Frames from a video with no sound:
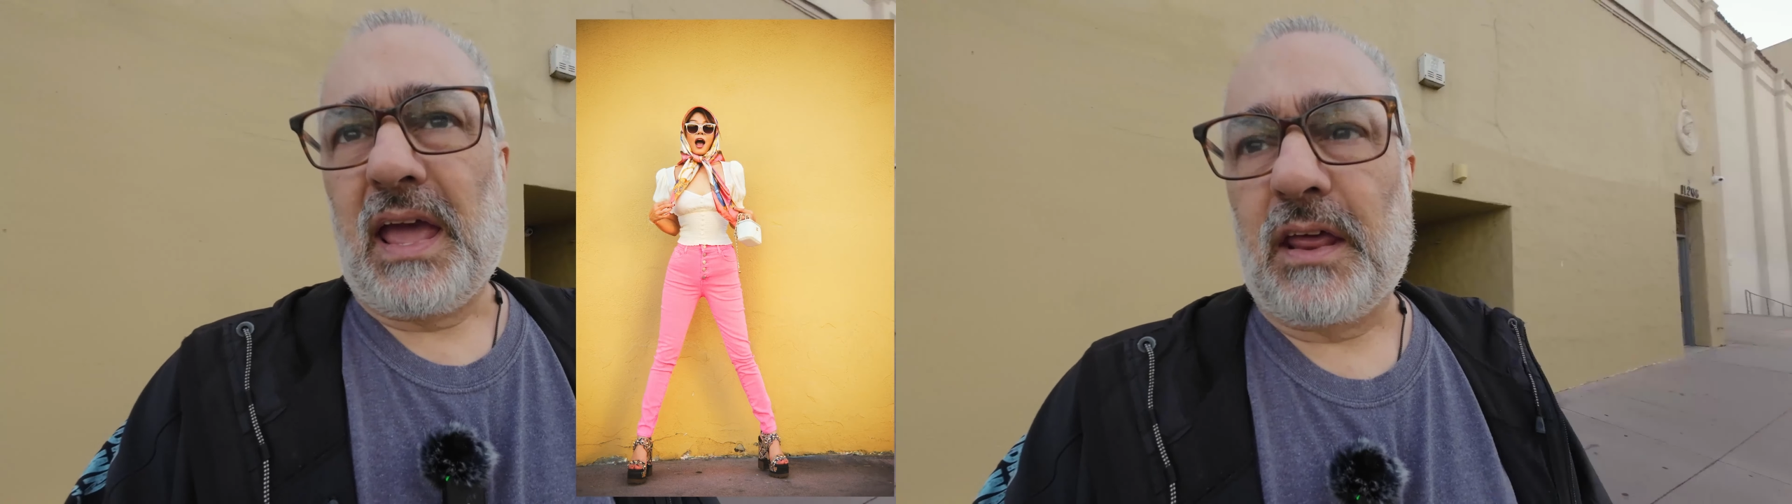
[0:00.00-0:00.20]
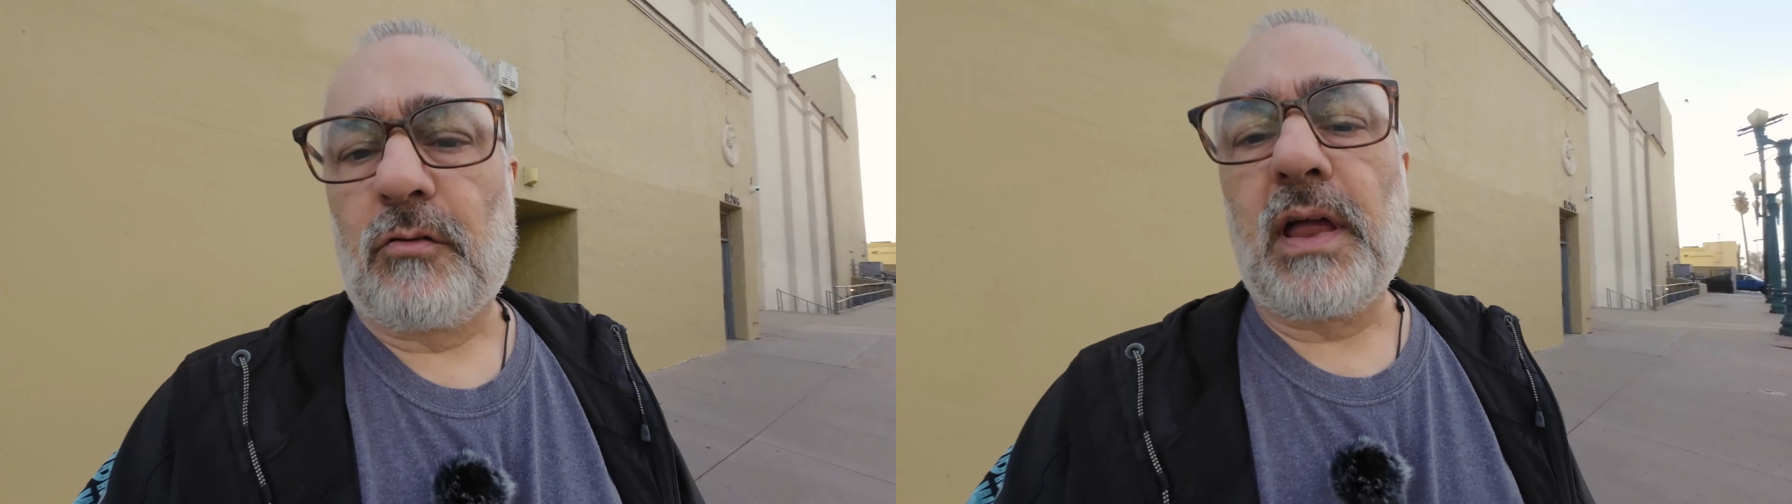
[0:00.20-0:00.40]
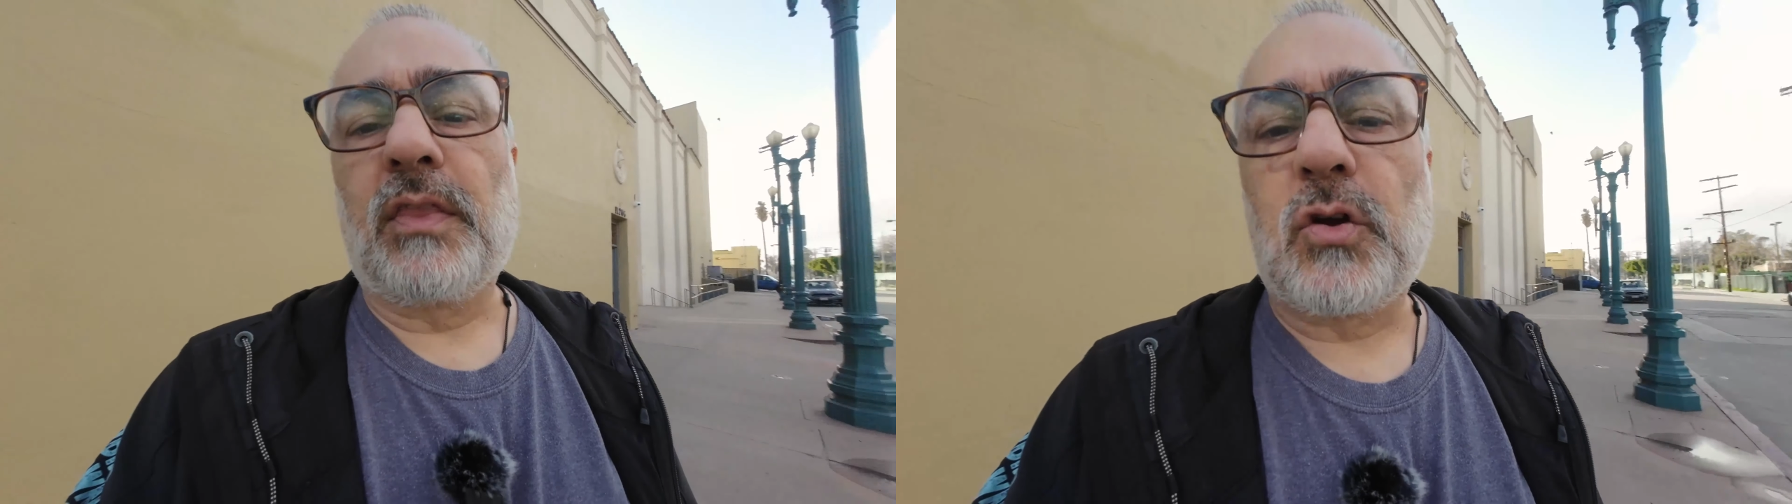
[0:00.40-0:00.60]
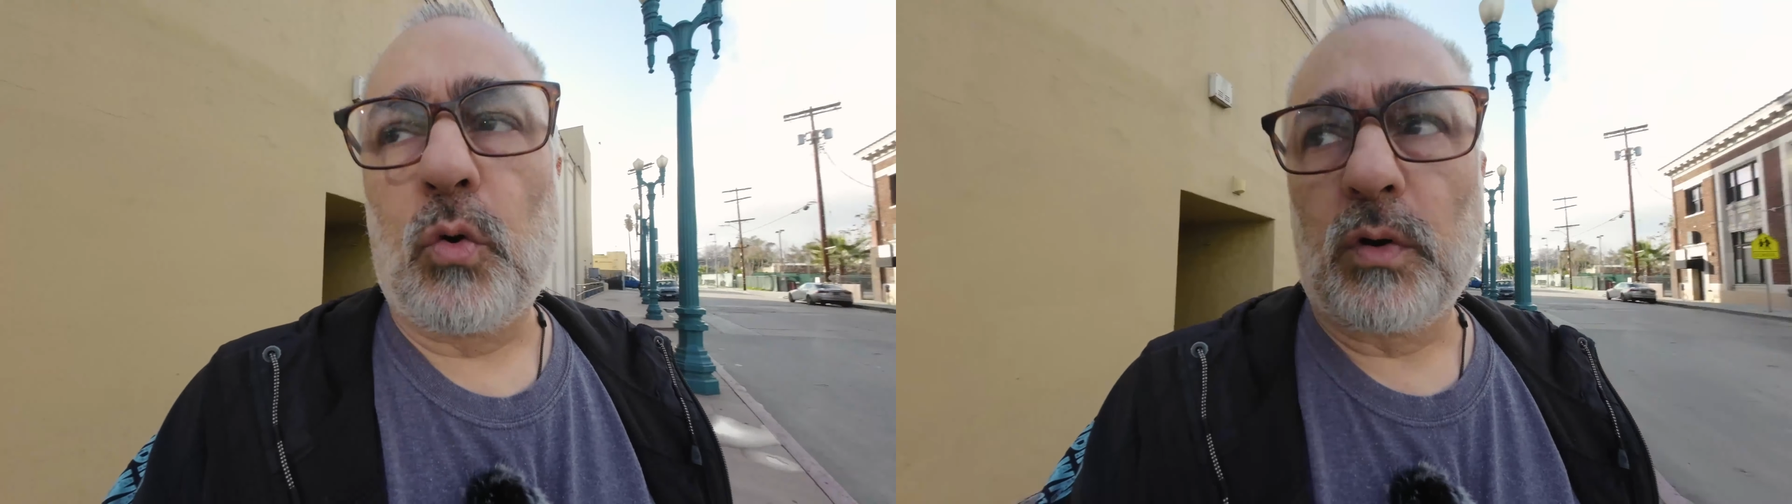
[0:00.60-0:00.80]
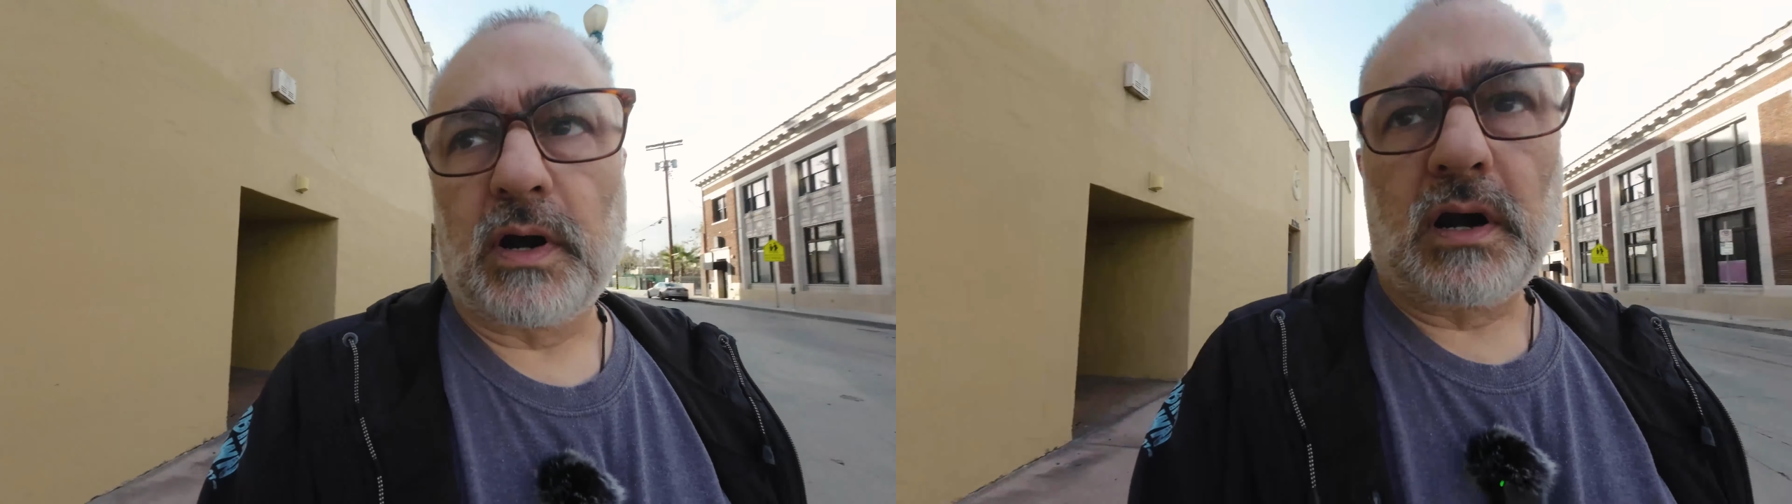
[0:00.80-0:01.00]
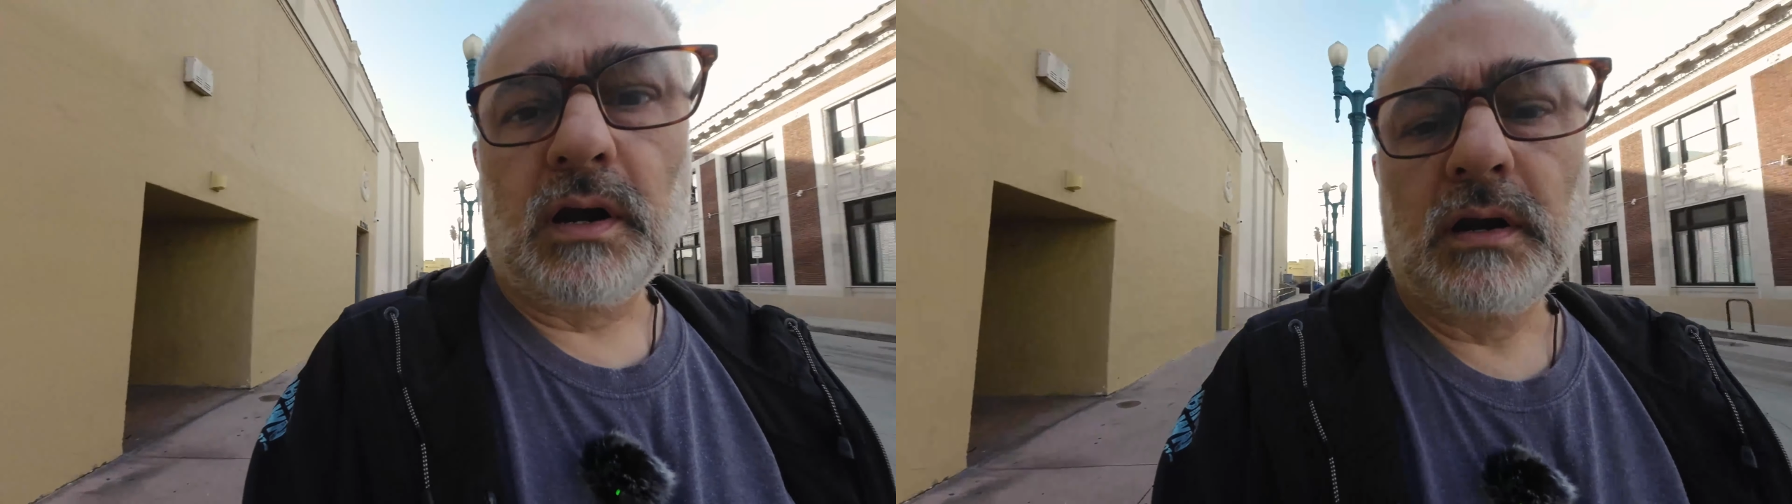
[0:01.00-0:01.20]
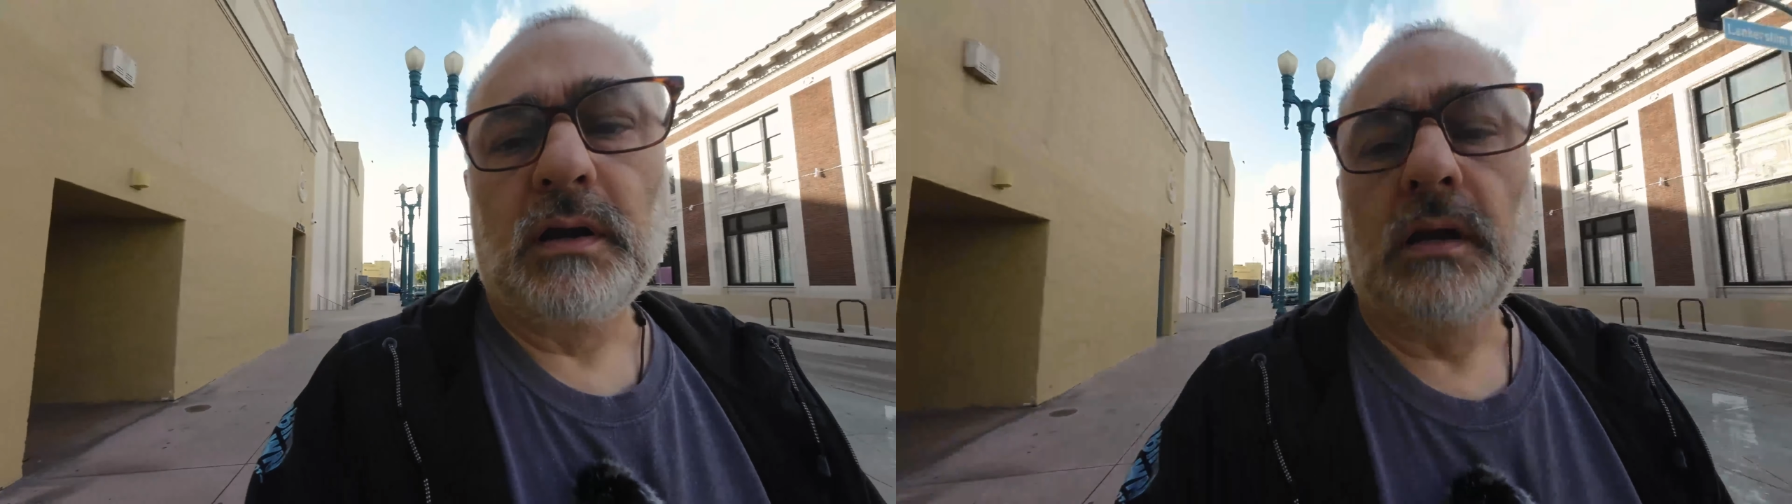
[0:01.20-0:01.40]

And around the corner,